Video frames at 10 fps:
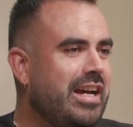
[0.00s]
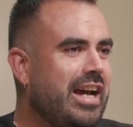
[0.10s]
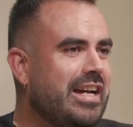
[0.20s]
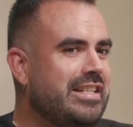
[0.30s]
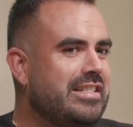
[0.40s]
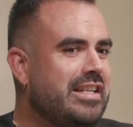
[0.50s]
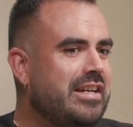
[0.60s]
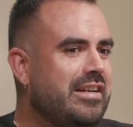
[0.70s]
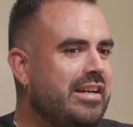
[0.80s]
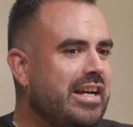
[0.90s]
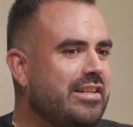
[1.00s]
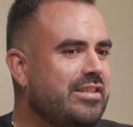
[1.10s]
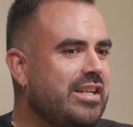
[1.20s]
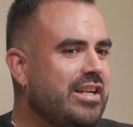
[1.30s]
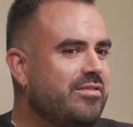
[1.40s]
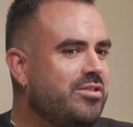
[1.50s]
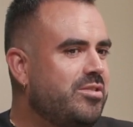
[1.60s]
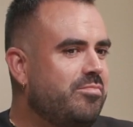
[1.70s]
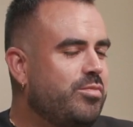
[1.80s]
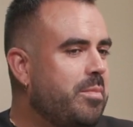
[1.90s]
And the
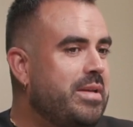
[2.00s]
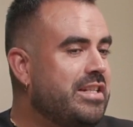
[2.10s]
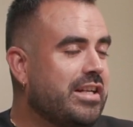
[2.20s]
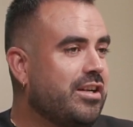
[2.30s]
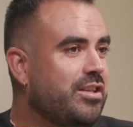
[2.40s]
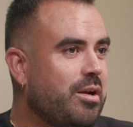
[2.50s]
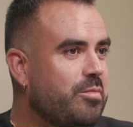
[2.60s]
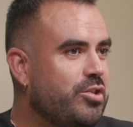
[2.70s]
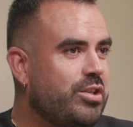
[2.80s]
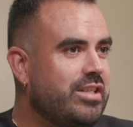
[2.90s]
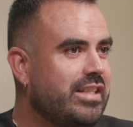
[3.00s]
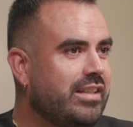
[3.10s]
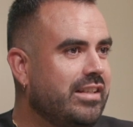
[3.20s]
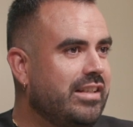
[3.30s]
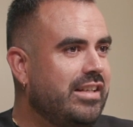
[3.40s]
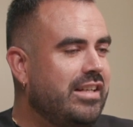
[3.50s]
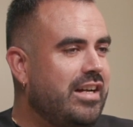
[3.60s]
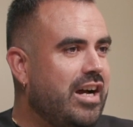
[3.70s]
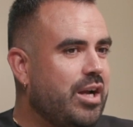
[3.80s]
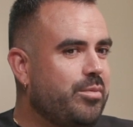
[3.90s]
minute I got the opportunity,
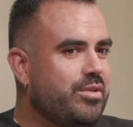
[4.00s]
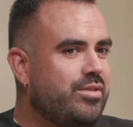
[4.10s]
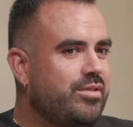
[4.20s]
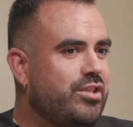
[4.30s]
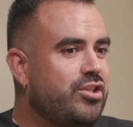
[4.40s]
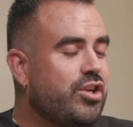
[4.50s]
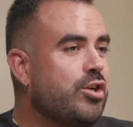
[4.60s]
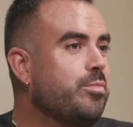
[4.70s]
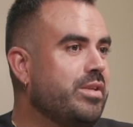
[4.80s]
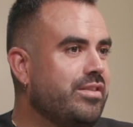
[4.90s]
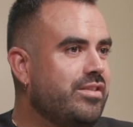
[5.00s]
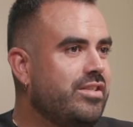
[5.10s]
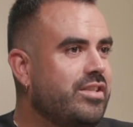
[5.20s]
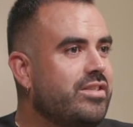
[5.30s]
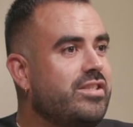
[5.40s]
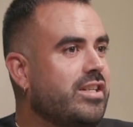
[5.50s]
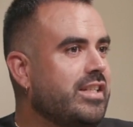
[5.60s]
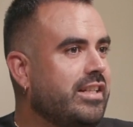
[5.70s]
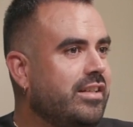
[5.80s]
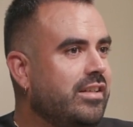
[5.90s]
I was determined to
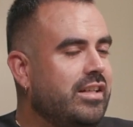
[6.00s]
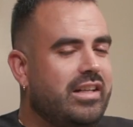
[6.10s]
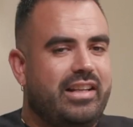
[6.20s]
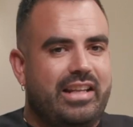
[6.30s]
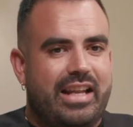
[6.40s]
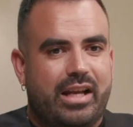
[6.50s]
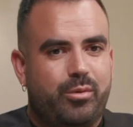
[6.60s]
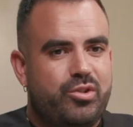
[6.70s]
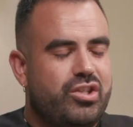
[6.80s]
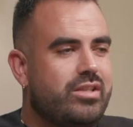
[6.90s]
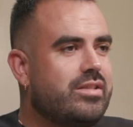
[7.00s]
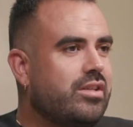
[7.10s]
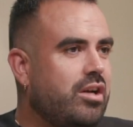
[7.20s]
study languages,